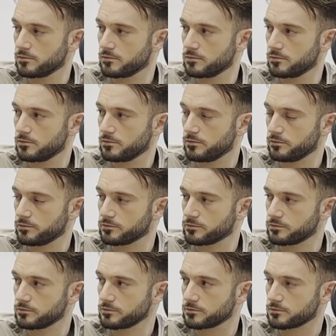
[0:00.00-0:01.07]

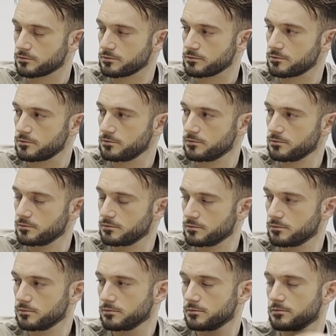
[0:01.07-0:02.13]

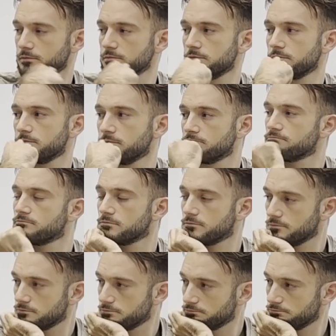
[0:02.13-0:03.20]

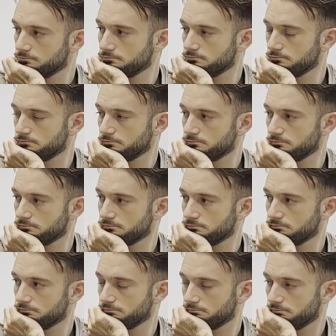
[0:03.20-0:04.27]

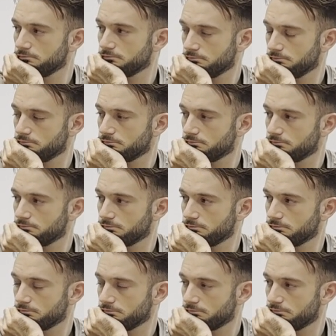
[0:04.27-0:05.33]

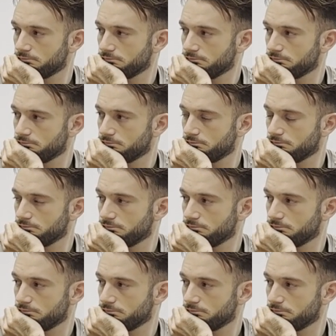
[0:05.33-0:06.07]
The person shown says nothing.